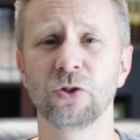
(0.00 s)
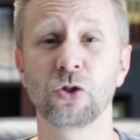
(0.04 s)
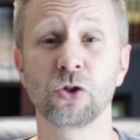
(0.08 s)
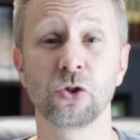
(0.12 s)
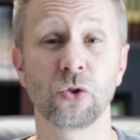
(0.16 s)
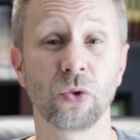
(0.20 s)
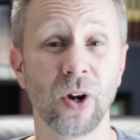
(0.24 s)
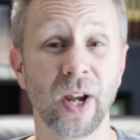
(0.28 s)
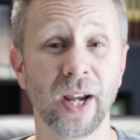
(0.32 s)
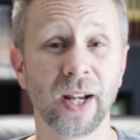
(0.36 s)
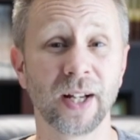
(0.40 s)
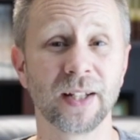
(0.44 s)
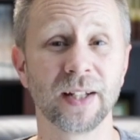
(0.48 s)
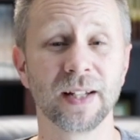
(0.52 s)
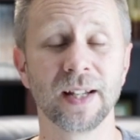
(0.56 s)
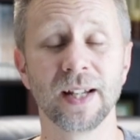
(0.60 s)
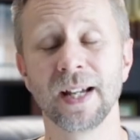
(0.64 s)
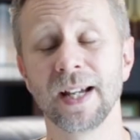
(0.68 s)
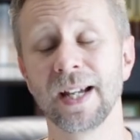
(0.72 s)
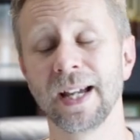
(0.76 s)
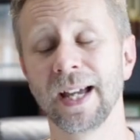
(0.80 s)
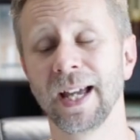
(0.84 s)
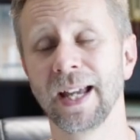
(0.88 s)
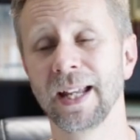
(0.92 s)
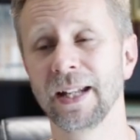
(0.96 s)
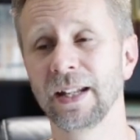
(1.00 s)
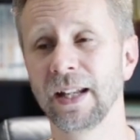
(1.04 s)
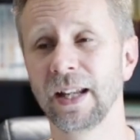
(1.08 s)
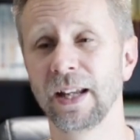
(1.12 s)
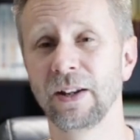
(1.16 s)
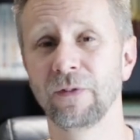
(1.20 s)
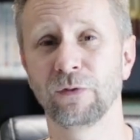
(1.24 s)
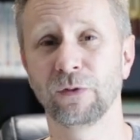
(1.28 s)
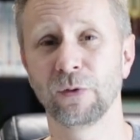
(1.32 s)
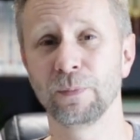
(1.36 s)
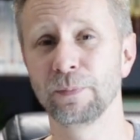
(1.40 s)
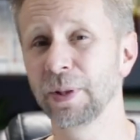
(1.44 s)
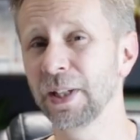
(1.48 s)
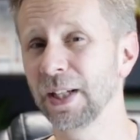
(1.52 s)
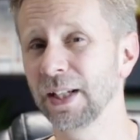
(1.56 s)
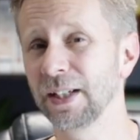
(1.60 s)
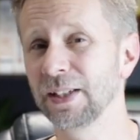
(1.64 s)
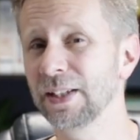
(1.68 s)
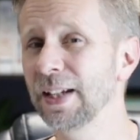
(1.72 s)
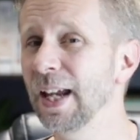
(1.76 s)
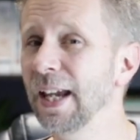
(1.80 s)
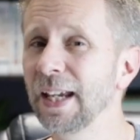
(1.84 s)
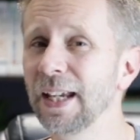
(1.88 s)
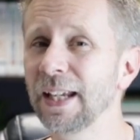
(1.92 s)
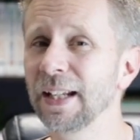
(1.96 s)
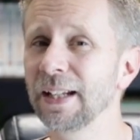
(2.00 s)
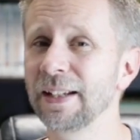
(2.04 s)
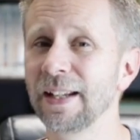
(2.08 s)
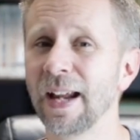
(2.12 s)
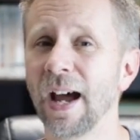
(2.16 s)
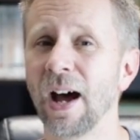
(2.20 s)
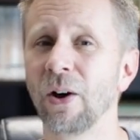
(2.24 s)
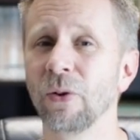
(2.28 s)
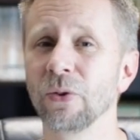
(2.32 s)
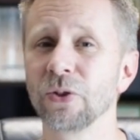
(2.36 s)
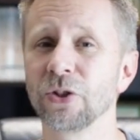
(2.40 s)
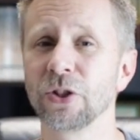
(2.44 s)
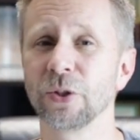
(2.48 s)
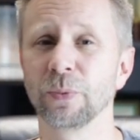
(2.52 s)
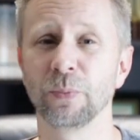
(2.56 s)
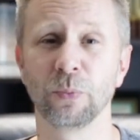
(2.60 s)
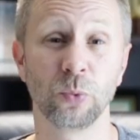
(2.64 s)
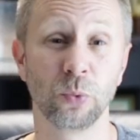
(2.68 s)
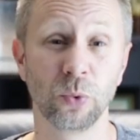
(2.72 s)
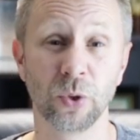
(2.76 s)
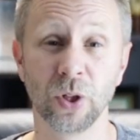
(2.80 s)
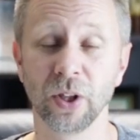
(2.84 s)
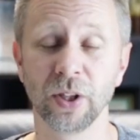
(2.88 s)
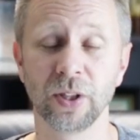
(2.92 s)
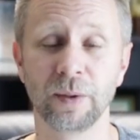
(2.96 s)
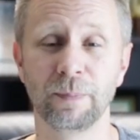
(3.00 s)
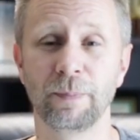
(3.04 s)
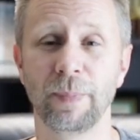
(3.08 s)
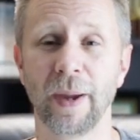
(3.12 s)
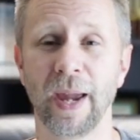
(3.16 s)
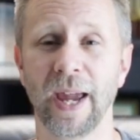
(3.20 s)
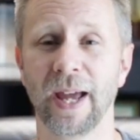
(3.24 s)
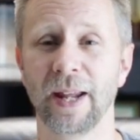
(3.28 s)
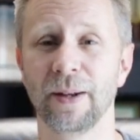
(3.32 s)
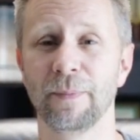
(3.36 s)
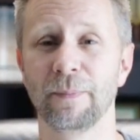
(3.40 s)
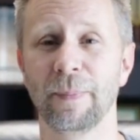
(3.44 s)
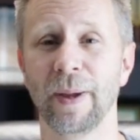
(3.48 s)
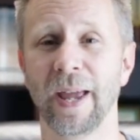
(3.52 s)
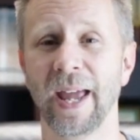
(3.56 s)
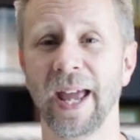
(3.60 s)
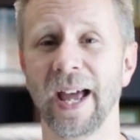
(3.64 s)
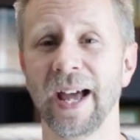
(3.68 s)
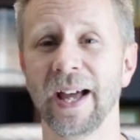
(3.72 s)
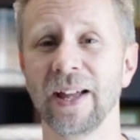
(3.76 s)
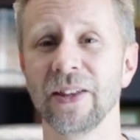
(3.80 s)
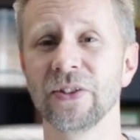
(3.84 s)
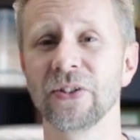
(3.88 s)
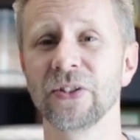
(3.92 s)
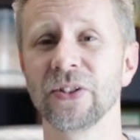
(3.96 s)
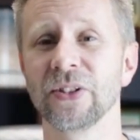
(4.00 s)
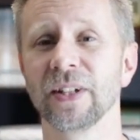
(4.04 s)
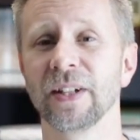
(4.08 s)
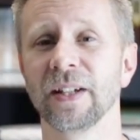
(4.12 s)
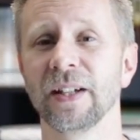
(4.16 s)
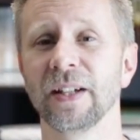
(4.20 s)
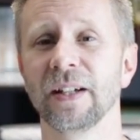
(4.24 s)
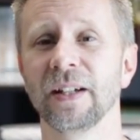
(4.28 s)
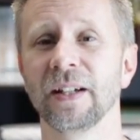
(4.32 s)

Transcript: tricked and, and from being taken down some really bad paths.